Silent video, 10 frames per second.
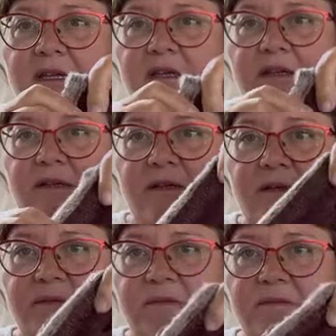
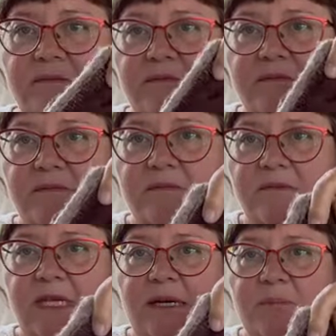
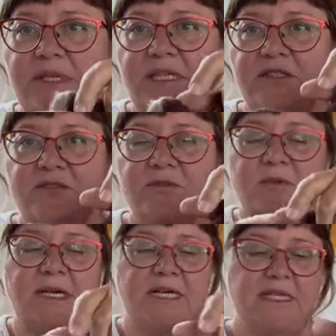being too
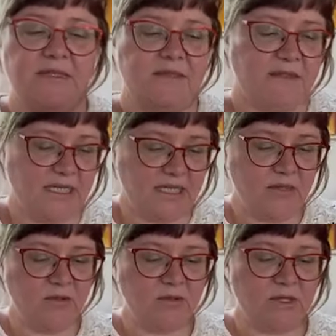wide. And
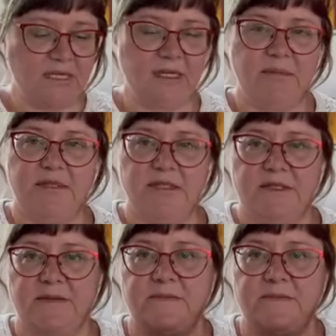look what happened.